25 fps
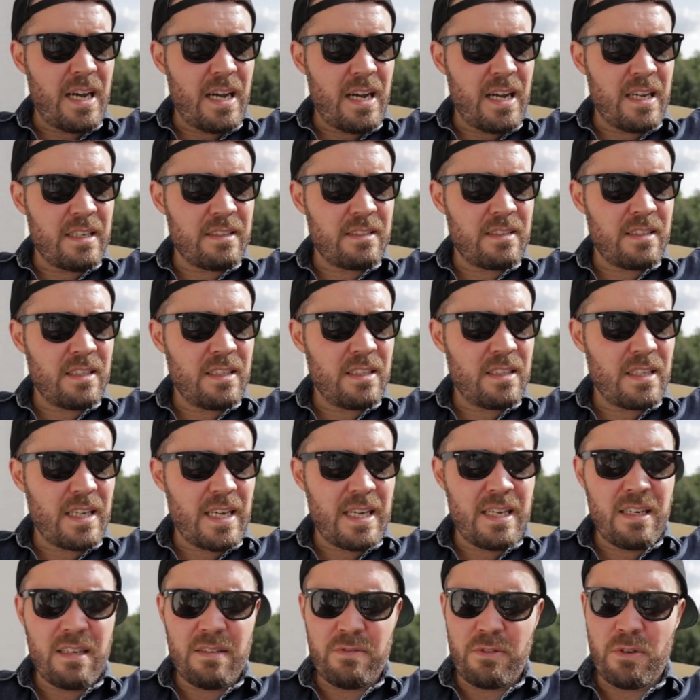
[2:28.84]
I think
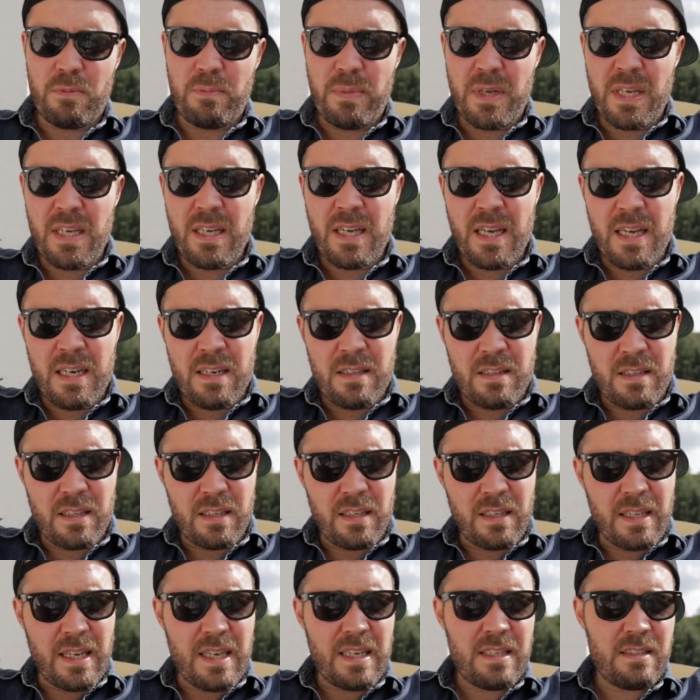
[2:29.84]
and if you're paying
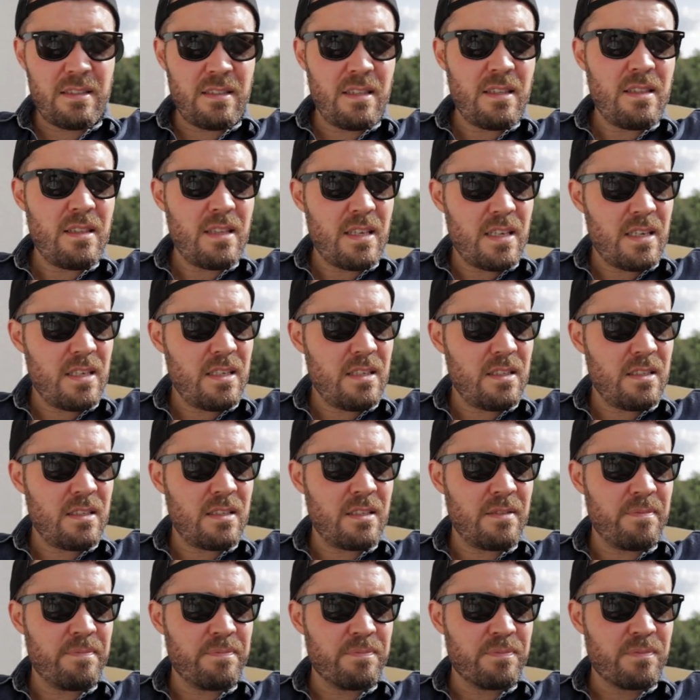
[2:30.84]
anything less than
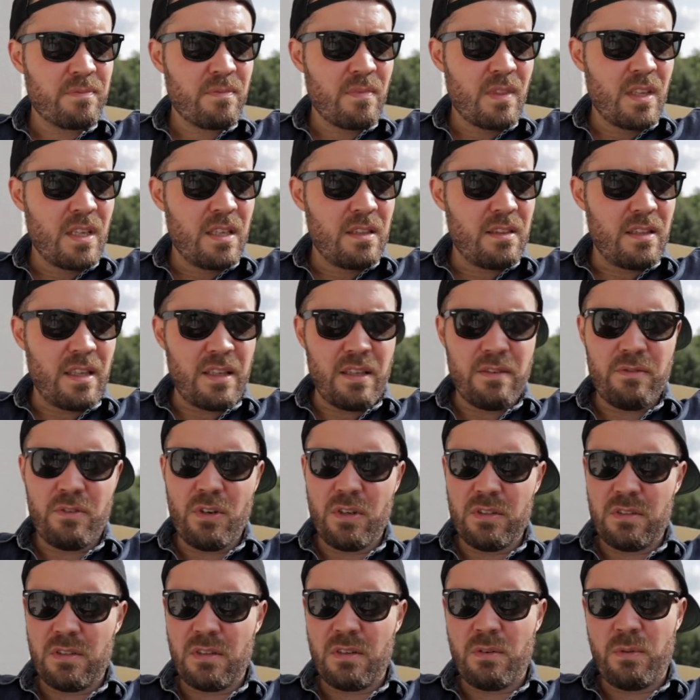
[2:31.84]
that, then you've
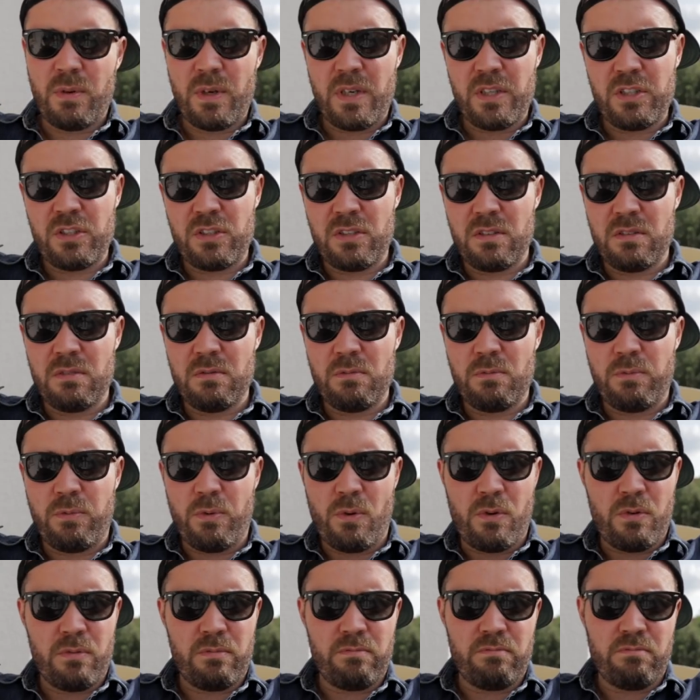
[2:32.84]
got to question
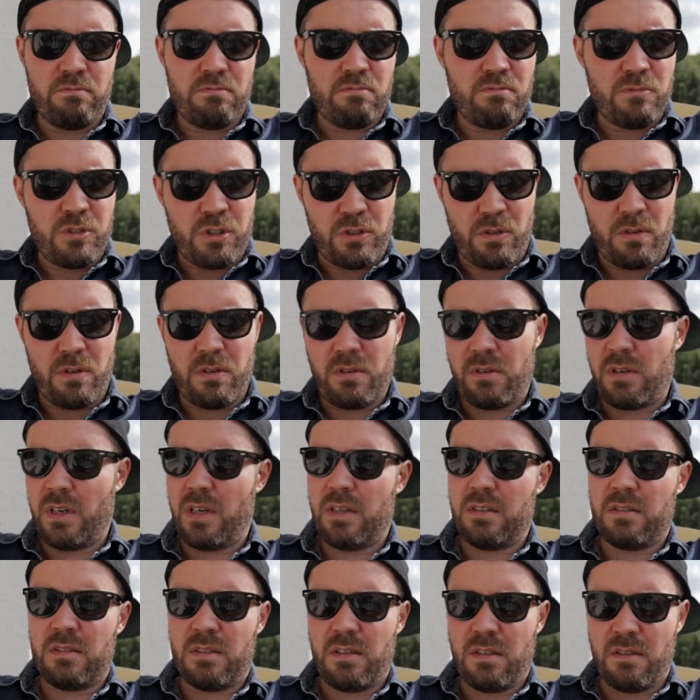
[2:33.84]
what
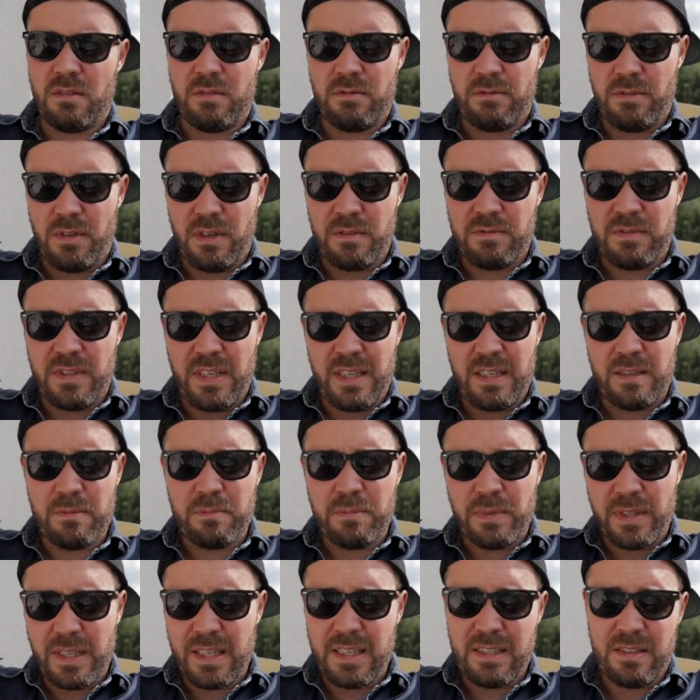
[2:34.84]
shortcuts have, have taken
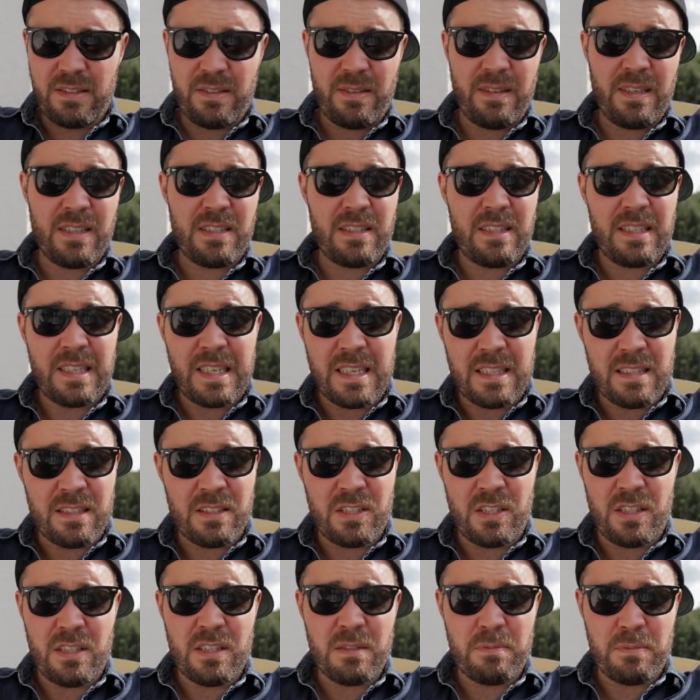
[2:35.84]
place to actually get the
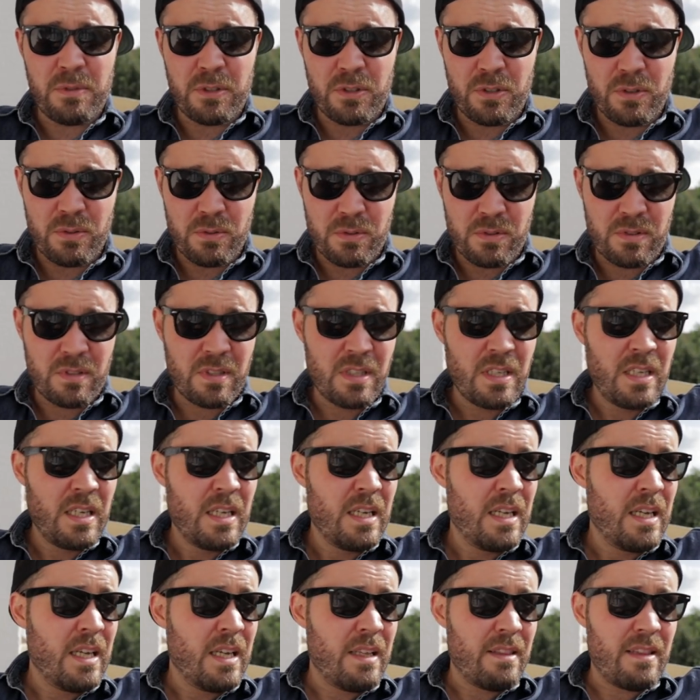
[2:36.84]
jeans produced.
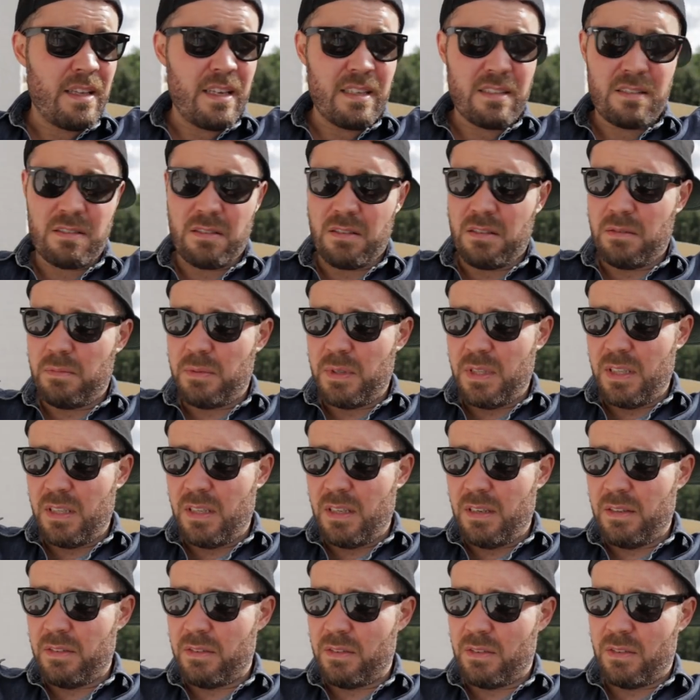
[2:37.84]
That's going to be
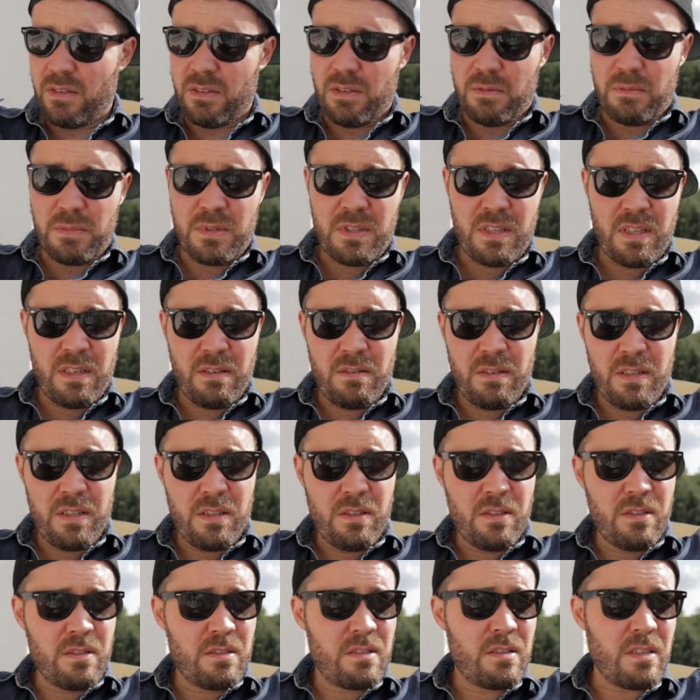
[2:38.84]
either on the
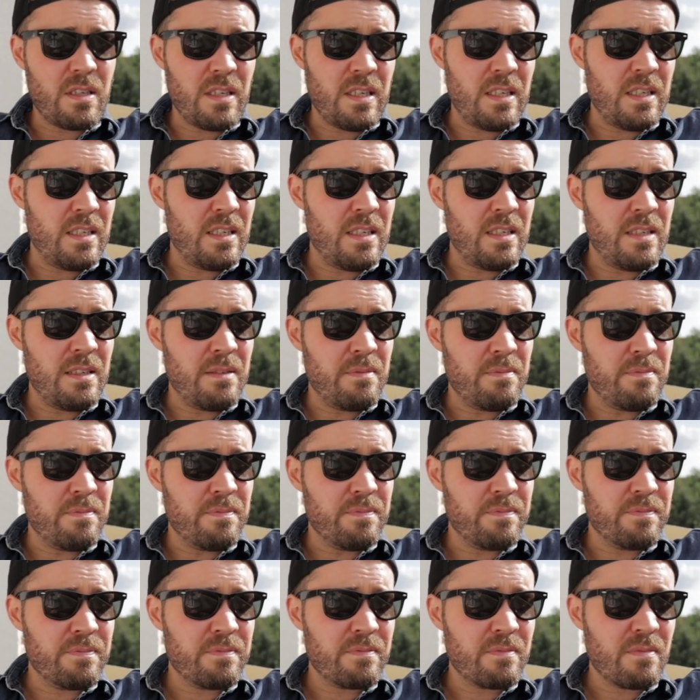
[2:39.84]
materials,
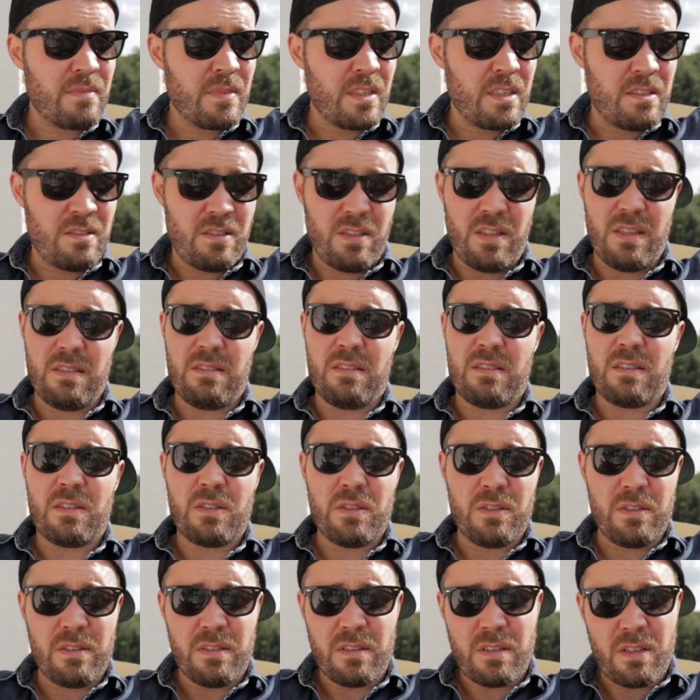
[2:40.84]
um, so that's
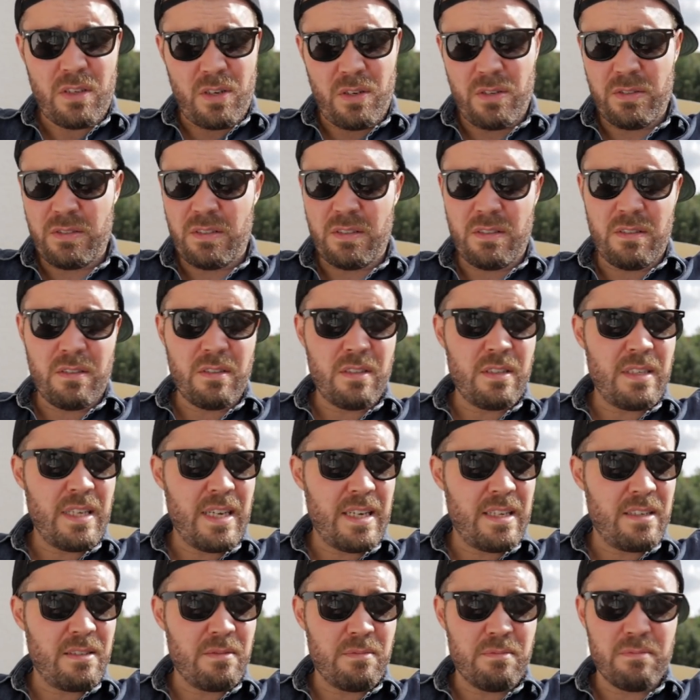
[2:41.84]
including the cotton, the
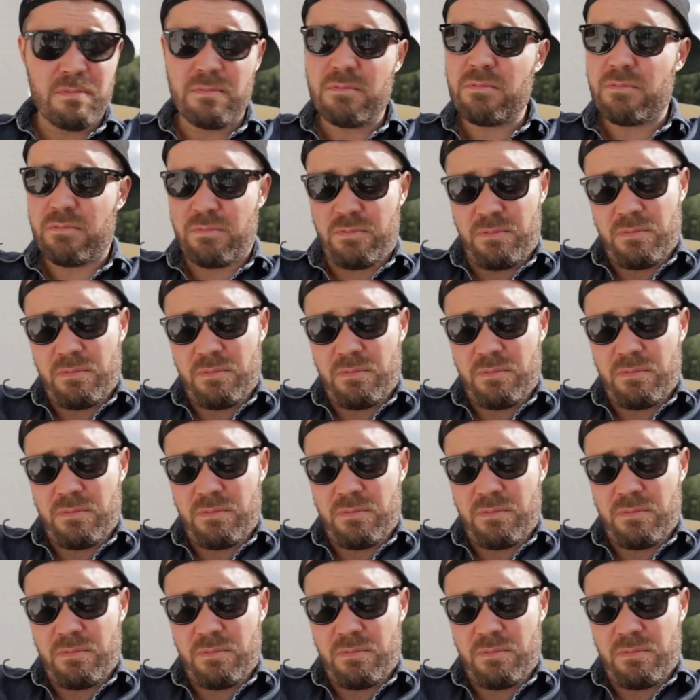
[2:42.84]
denim,